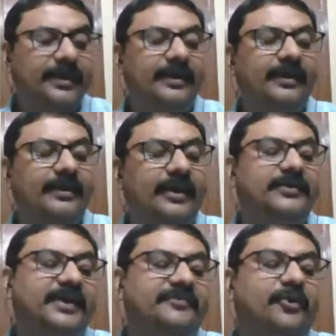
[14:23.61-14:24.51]
Now,
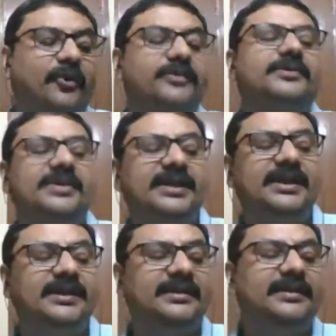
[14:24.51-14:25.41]
therefore,
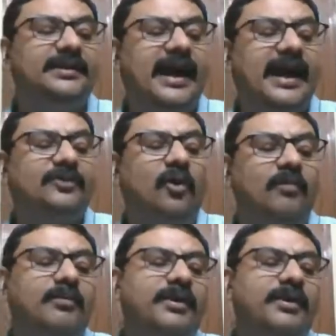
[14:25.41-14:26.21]
at Ombre,